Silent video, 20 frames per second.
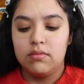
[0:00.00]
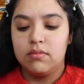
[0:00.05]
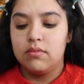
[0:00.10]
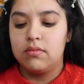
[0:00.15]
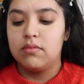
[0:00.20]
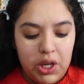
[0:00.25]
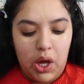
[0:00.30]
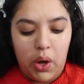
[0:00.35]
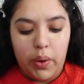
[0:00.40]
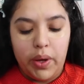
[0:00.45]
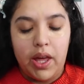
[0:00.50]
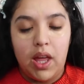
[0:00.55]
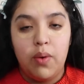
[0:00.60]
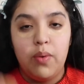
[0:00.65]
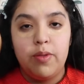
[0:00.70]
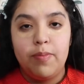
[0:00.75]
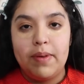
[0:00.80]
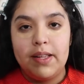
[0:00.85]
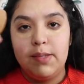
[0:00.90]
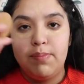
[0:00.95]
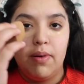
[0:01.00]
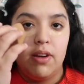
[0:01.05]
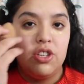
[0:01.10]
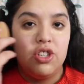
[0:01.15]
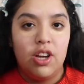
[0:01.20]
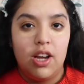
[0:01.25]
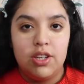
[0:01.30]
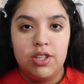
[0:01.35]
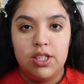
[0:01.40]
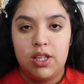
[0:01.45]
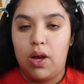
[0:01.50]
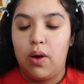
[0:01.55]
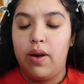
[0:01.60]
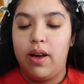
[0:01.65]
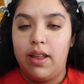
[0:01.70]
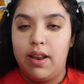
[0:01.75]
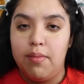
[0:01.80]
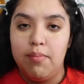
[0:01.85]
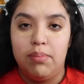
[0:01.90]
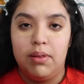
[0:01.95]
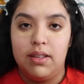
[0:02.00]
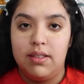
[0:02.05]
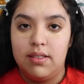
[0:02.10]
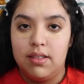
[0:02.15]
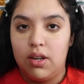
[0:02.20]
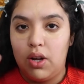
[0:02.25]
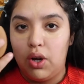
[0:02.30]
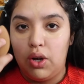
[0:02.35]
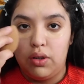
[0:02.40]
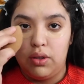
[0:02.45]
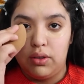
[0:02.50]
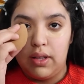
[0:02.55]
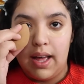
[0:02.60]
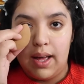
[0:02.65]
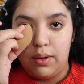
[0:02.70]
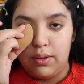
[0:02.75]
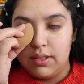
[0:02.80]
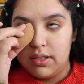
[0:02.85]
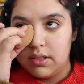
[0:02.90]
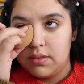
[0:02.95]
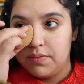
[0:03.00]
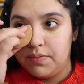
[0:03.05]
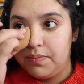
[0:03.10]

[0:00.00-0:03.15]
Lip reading: Then going in with my sponge, I just go ahead and blend it all out.